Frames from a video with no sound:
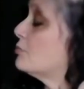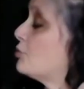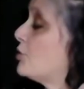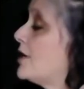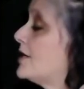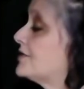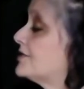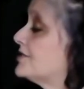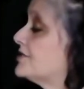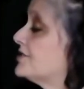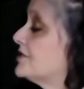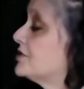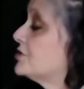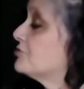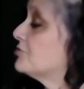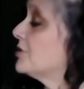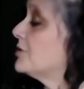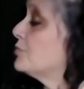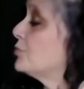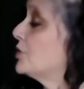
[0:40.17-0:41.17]
Practicing
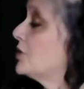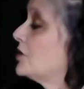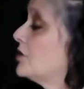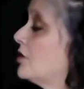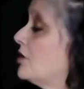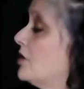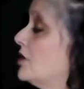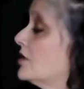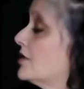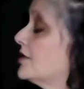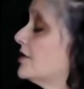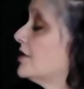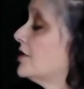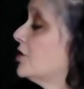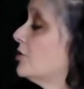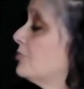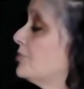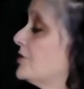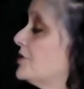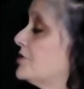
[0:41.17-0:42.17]
dream recall can
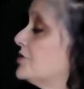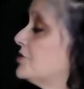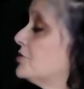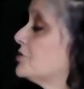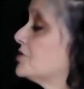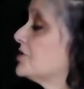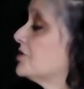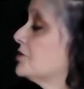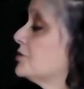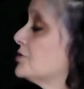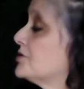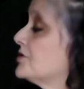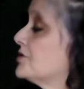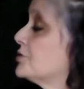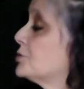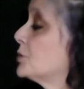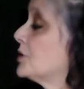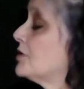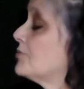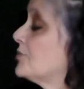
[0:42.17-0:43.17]
help induce lucid
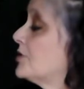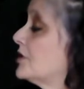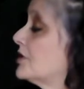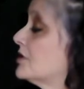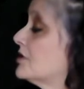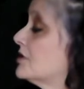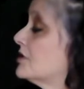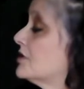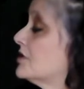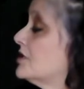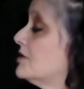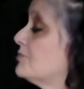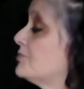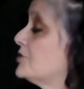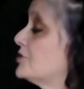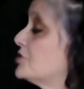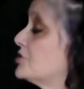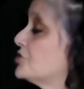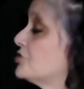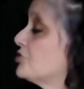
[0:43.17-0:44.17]
dreaming. Keep
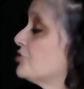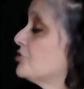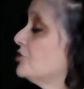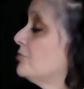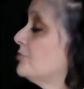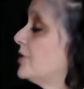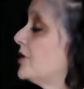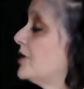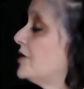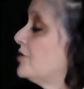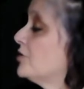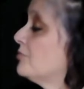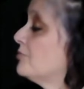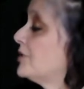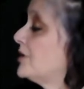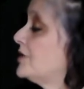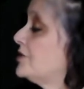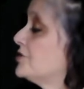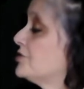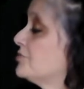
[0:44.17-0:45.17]
this journal by your
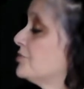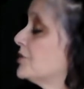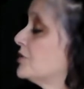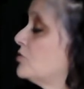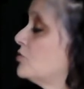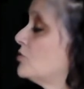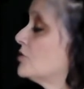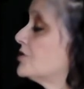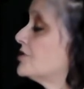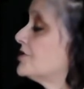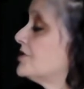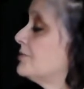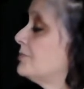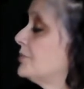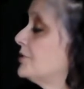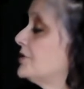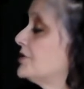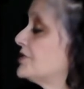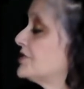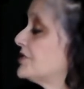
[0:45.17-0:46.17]
bed to record
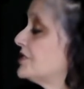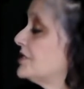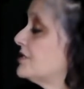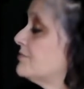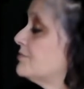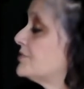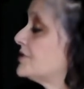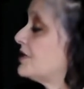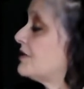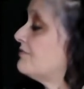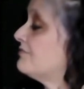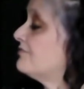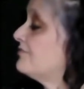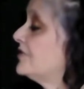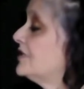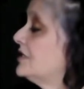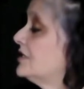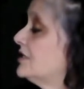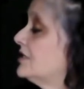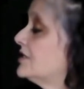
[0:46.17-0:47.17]
symbols, themes, and
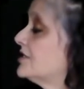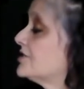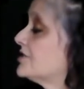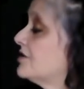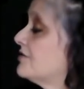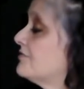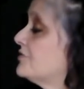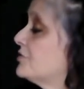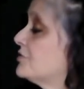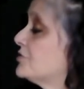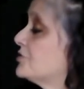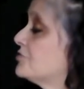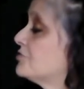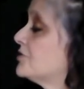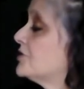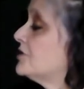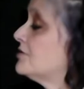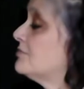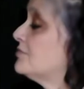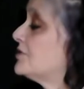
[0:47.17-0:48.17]
feelings of your
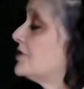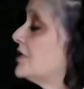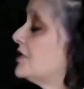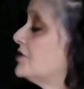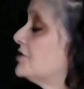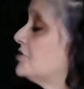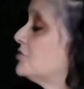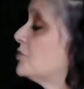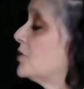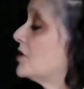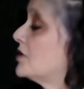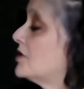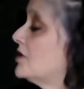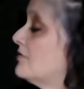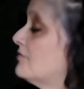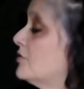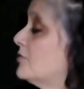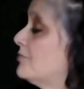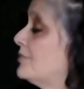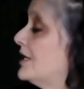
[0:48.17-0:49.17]
dreams and to
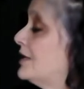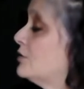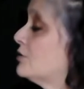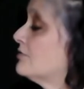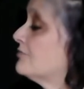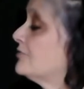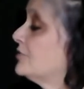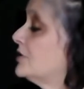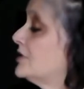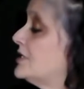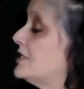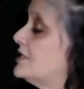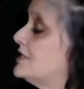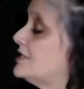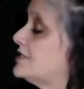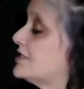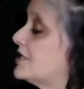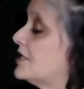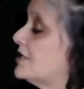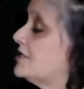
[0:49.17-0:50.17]
uncover powerful
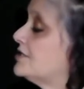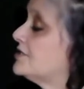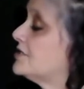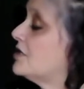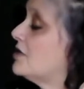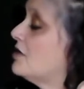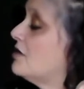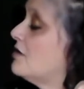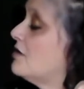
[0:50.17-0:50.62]
insights